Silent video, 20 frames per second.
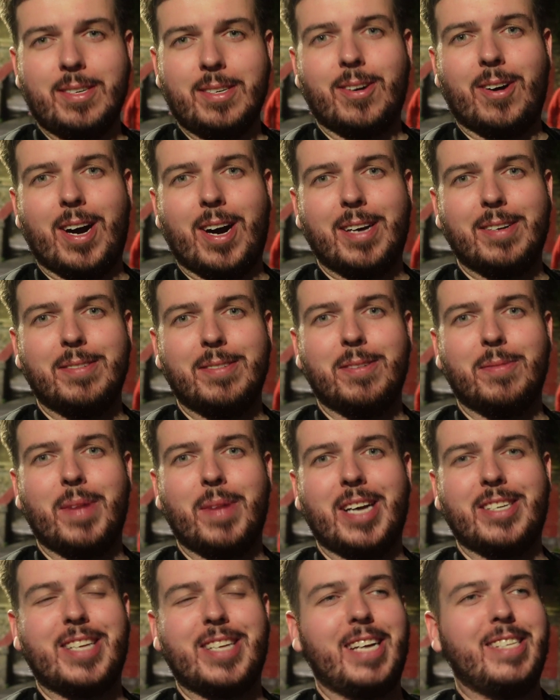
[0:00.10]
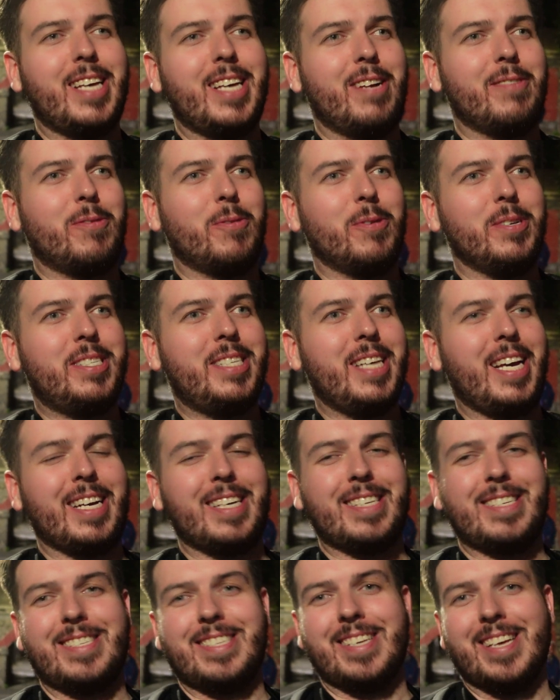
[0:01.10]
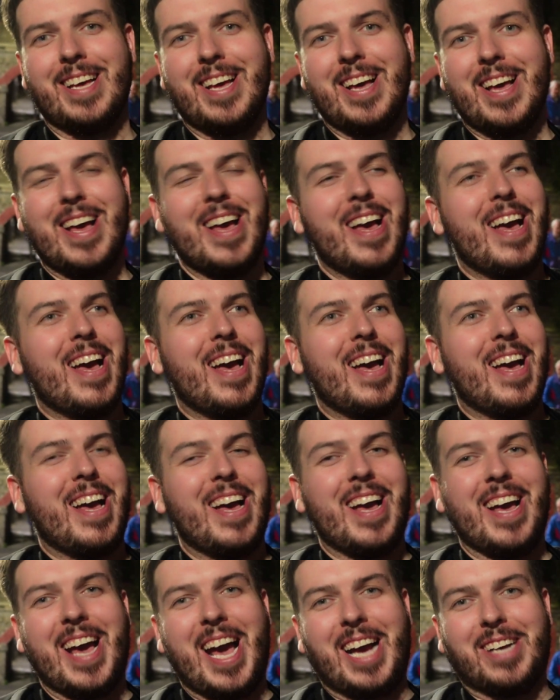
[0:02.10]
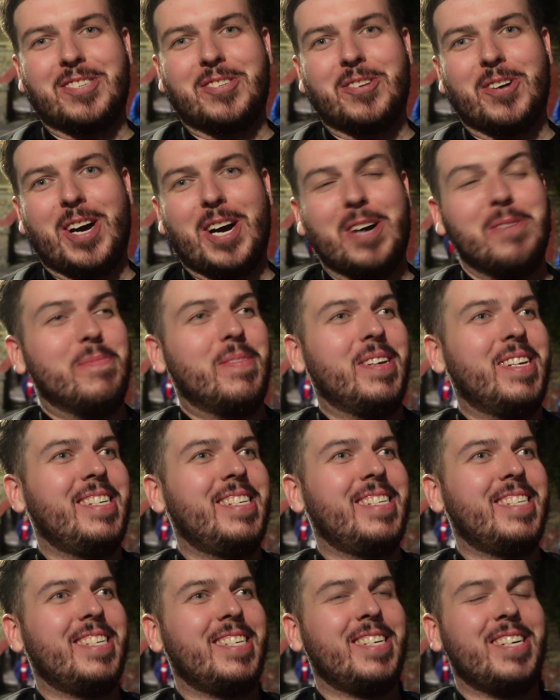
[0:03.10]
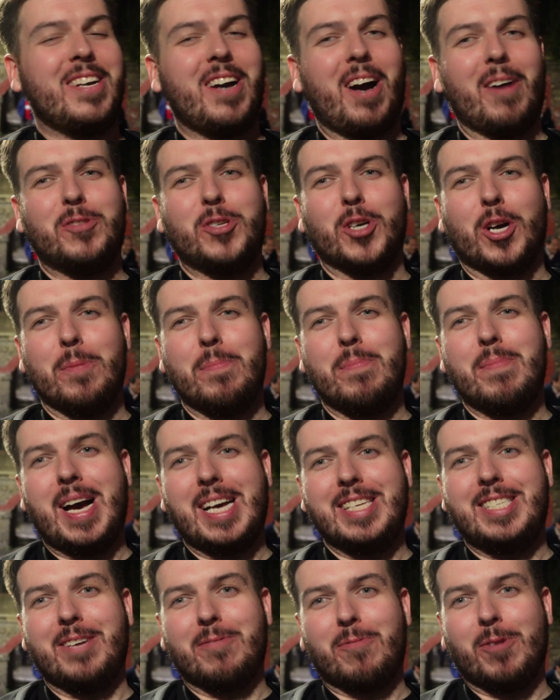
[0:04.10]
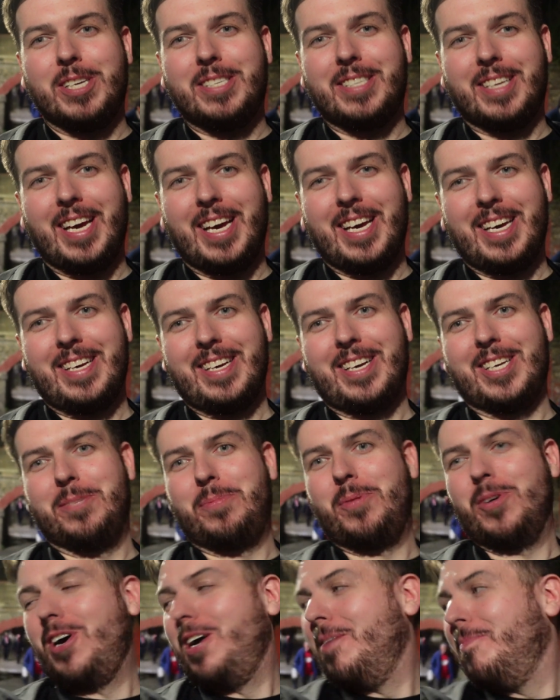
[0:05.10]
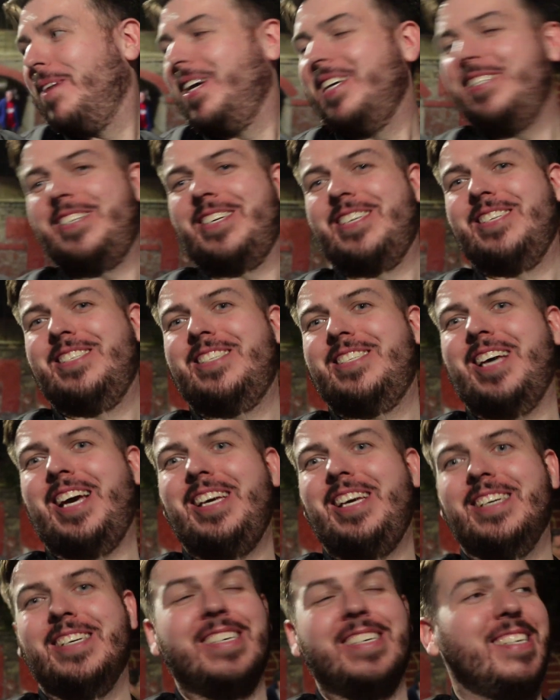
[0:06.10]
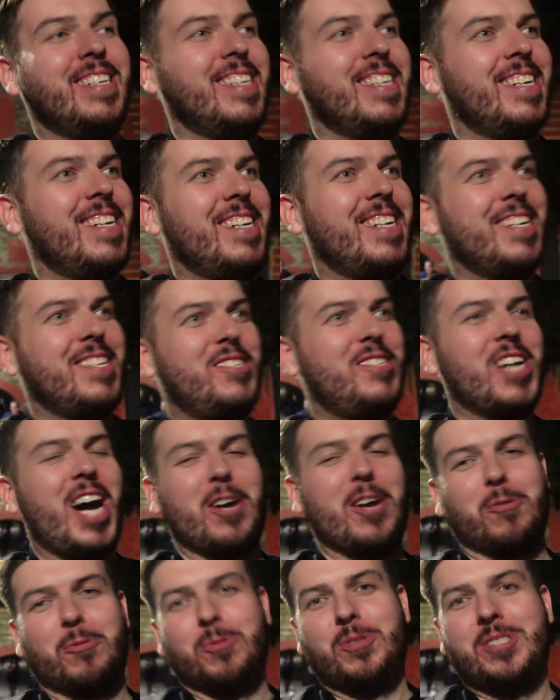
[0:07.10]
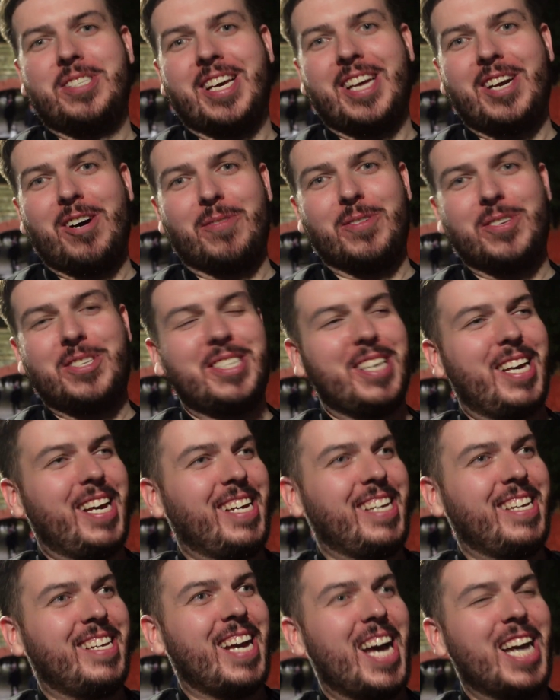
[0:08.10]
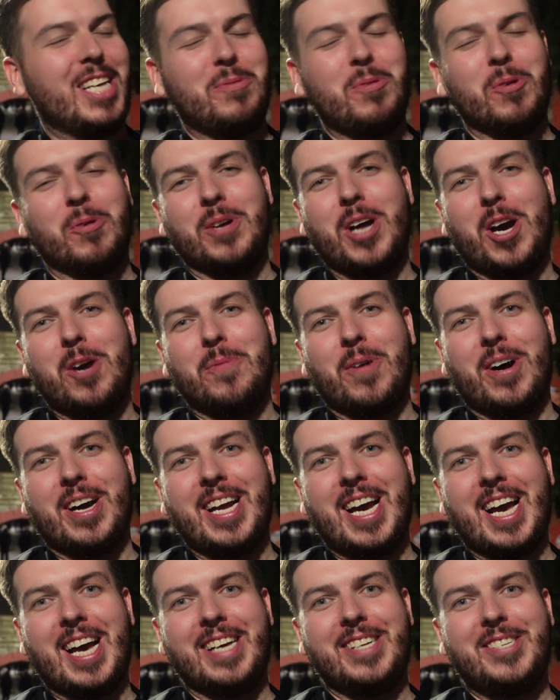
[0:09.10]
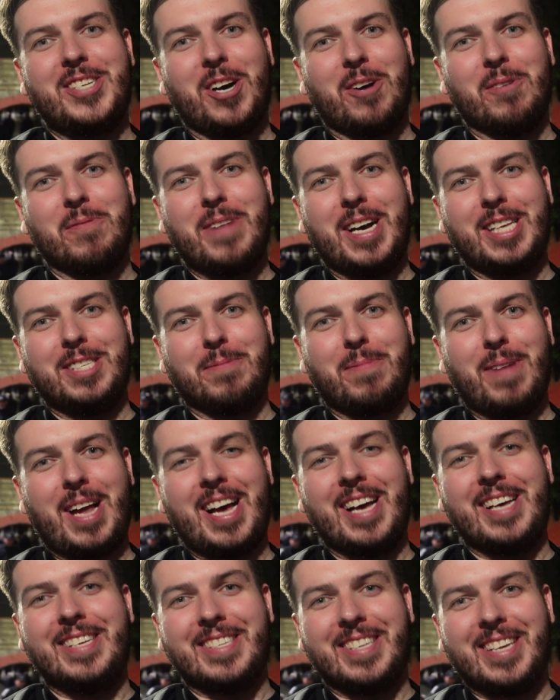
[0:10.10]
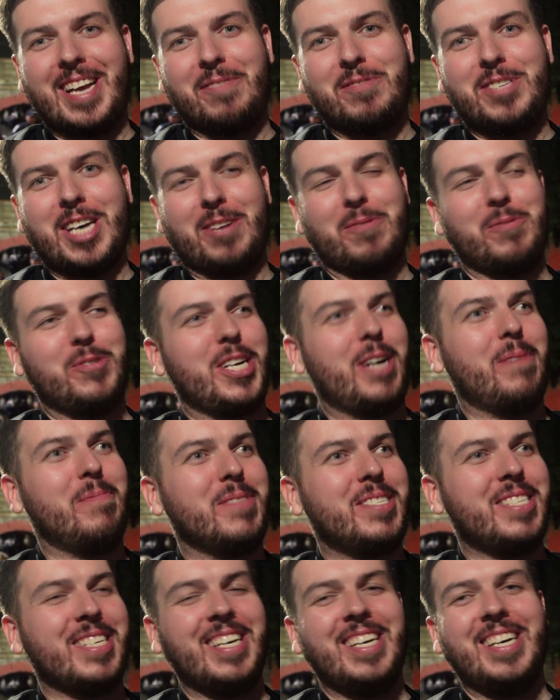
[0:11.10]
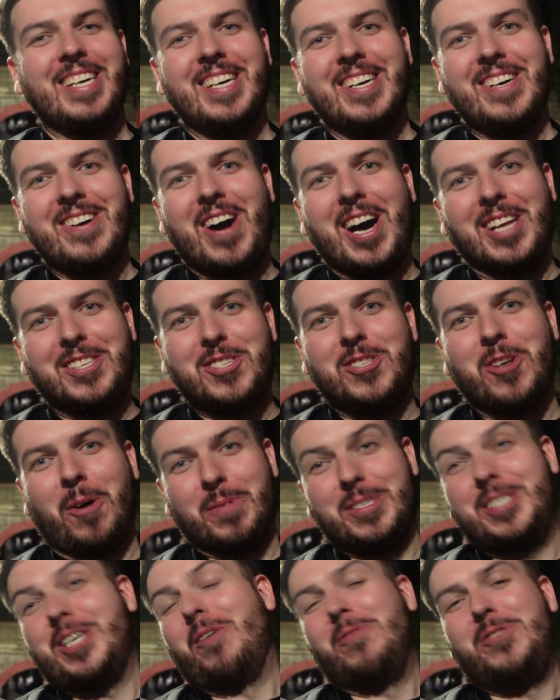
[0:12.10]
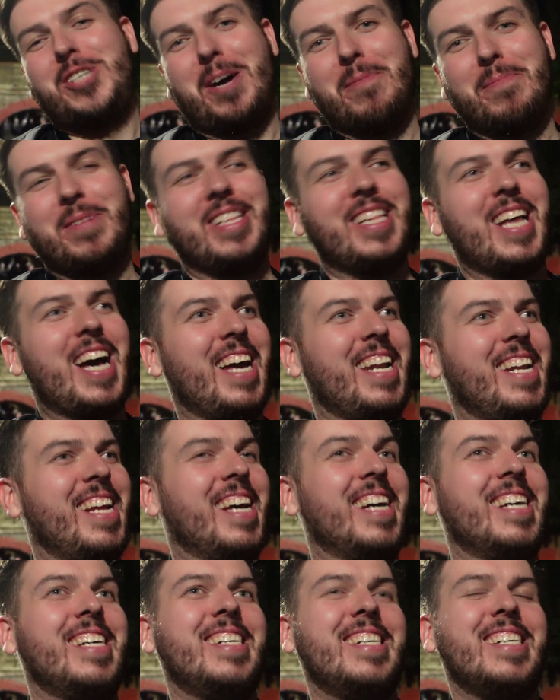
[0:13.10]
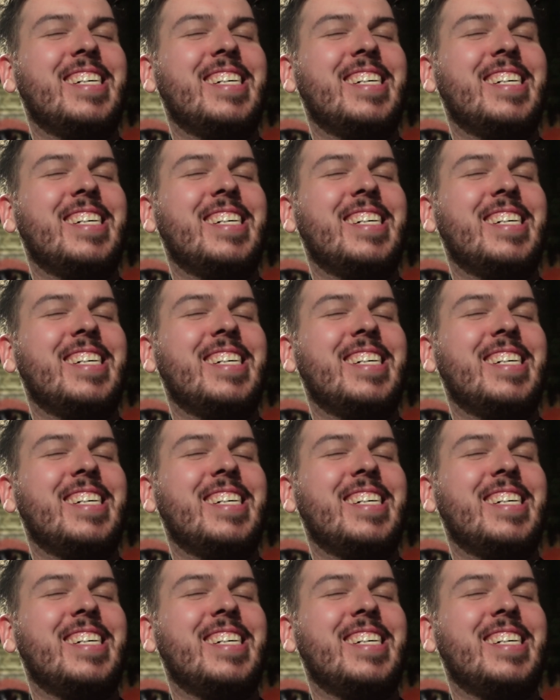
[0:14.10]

Right, match day 10 at 46, Exeter home. I've took a massive risk here because behind me, as you can see, tunnels. And obviously, as we all know by now, Charlton fans and players love tunnel jumps. I'd stop myself jumping down there.